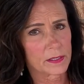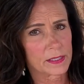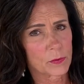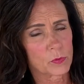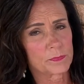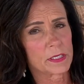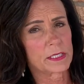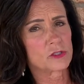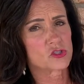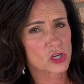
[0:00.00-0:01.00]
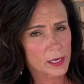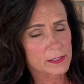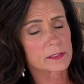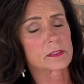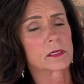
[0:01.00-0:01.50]
that would be
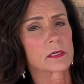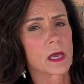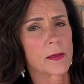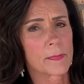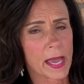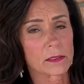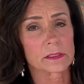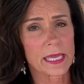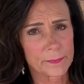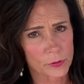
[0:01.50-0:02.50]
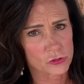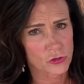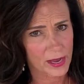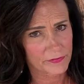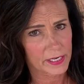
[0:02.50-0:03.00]
just about labor
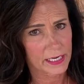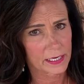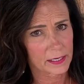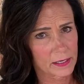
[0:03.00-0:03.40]
trafficking.